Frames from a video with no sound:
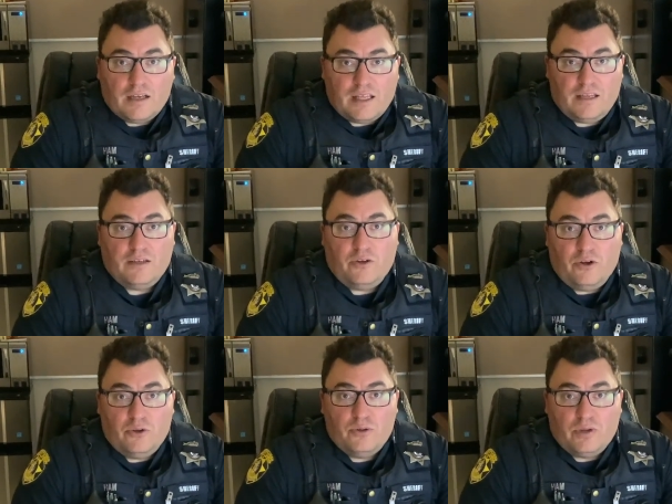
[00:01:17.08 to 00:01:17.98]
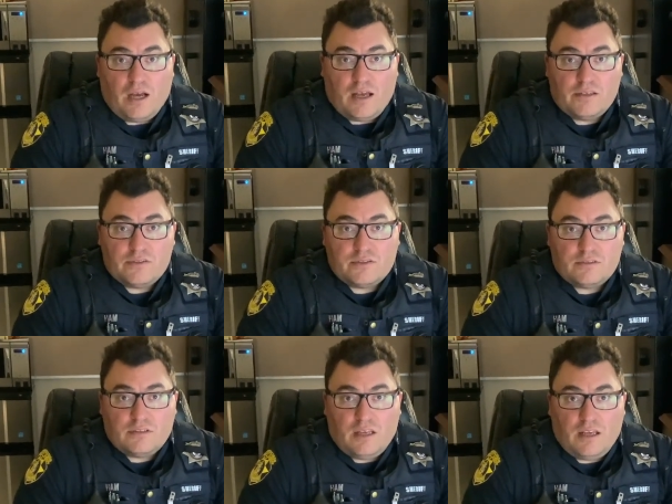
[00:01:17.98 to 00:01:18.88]
Getting to know you guys
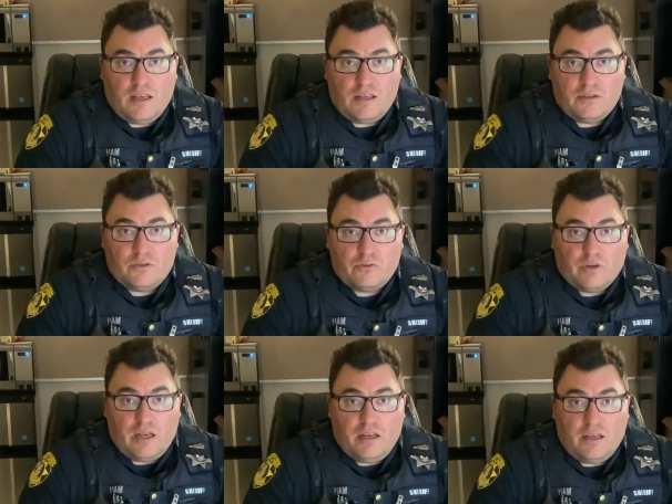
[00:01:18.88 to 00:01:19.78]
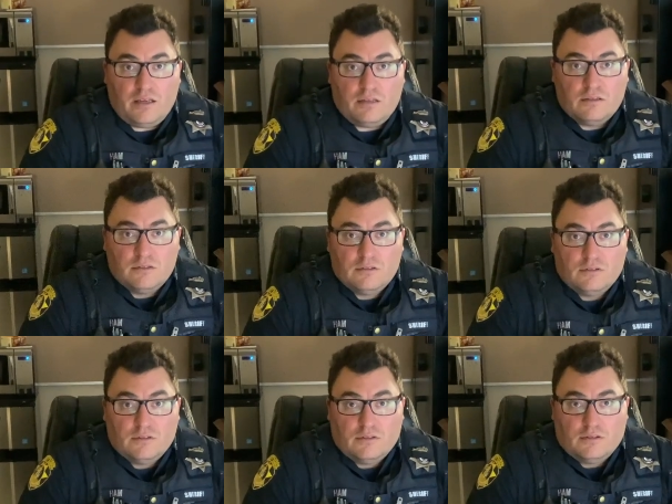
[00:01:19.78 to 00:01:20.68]
and creating
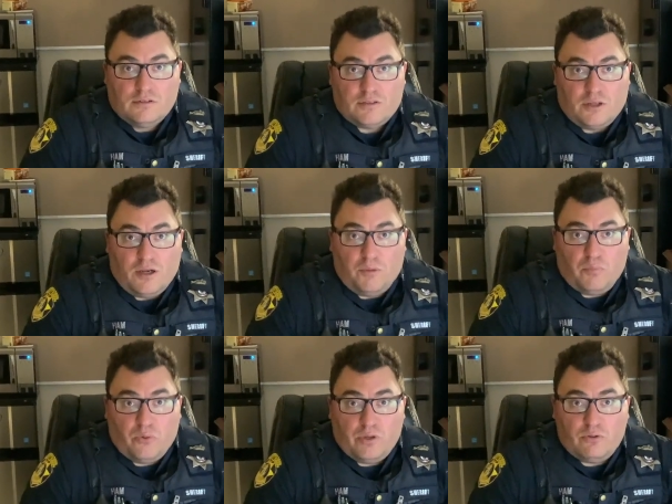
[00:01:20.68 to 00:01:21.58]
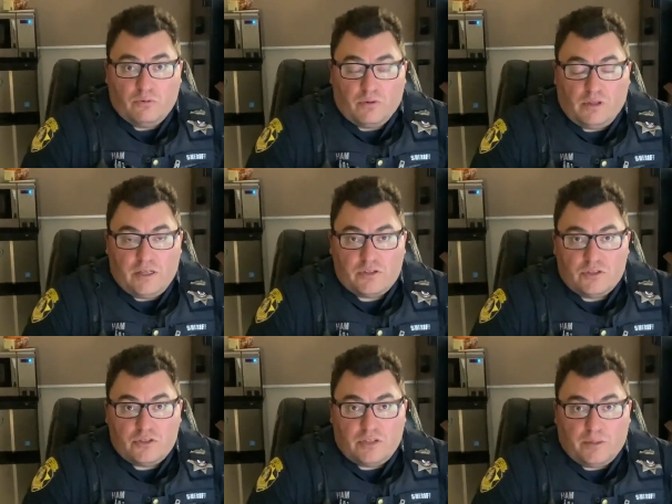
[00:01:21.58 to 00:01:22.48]
some pretty cool
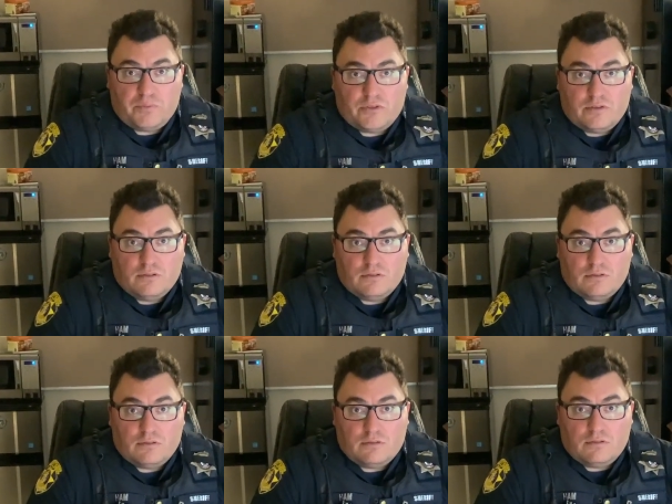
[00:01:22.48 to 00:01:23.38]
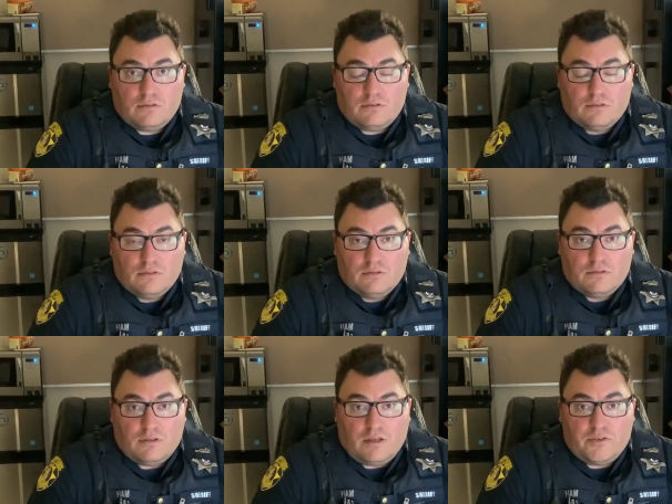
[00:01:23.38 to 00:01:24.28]
relationships.
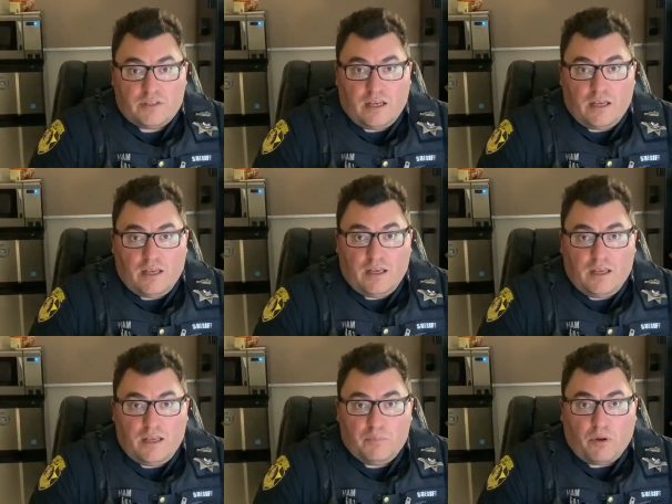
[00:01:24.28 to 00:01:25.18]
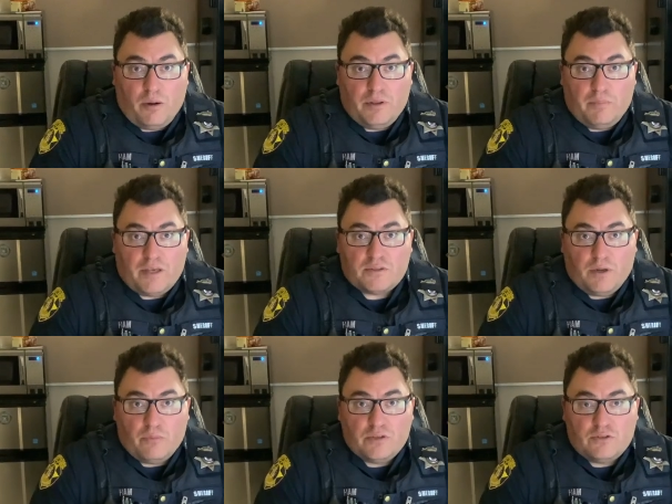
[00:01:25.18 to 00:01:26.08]
I'd say probably the best
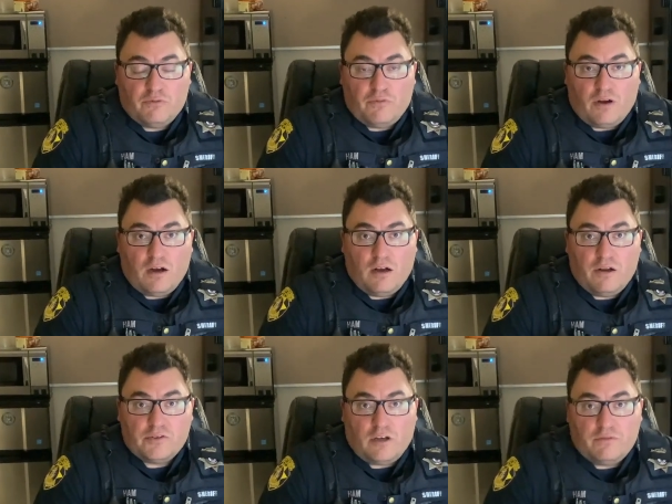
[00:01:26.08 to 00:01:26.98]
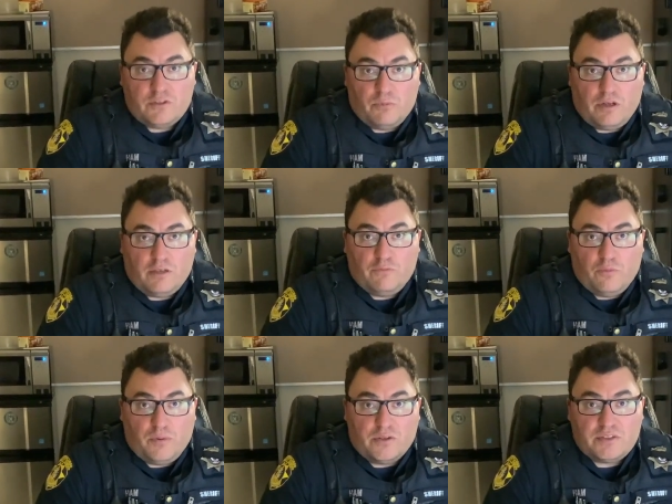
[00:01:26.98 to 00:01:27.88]
memory so far is obviously winning the
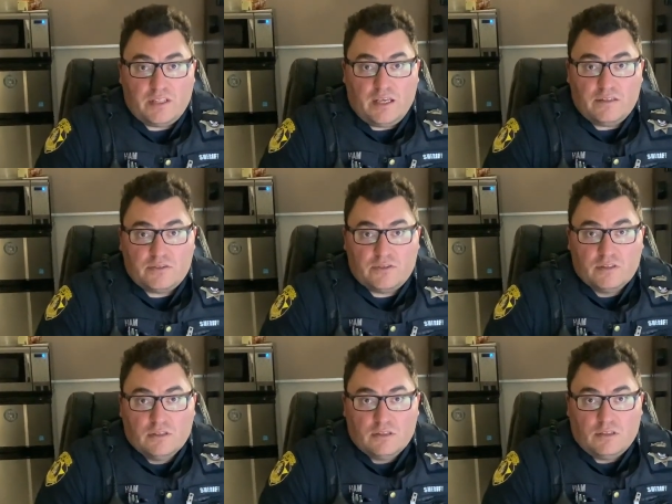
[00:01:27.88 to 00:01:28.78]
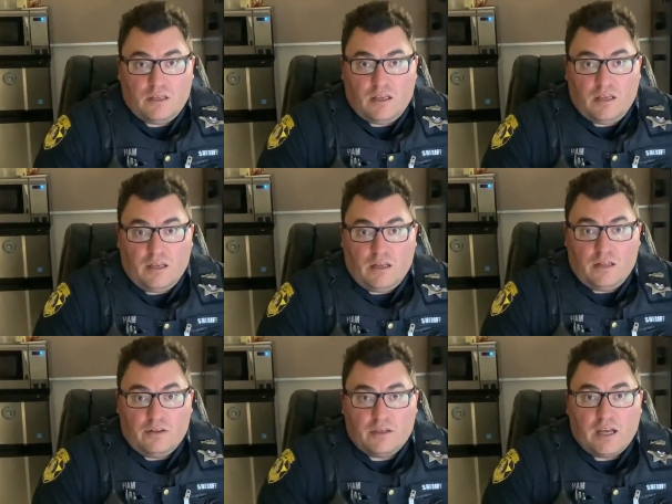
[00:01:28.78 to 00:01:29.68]
football state
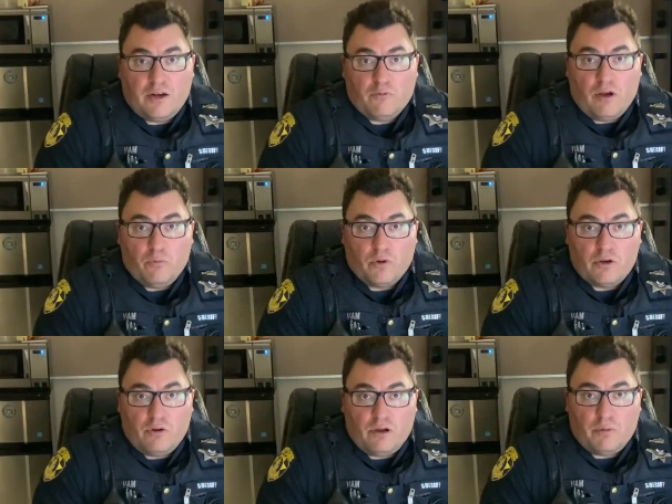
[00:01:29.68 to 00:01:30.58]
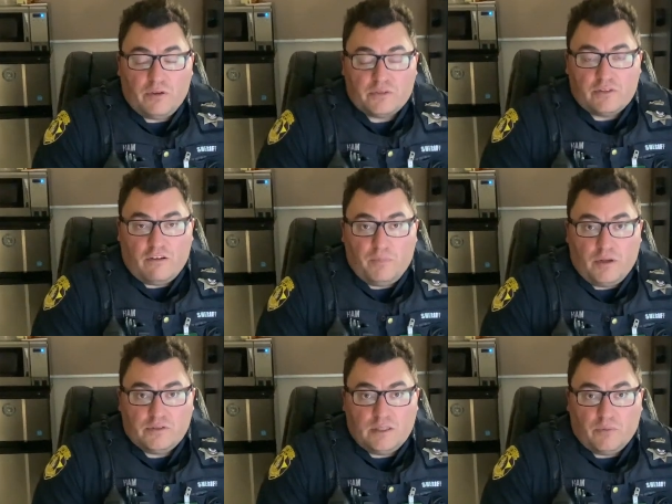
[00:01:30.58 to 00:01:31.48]
and the kind of run we're going on with our
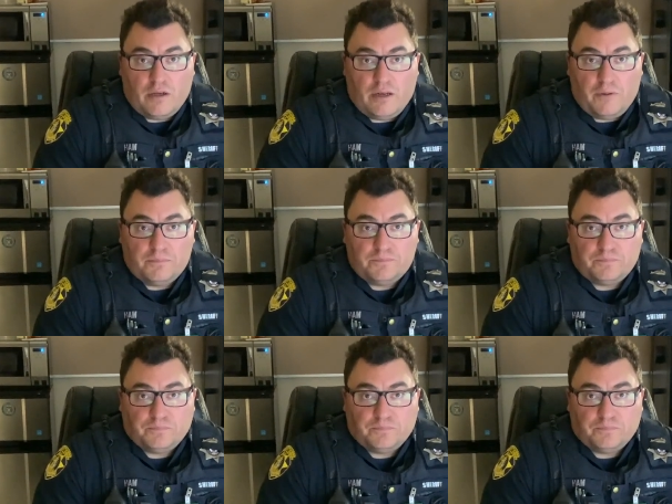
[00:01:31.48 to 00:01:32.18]
softball team right now.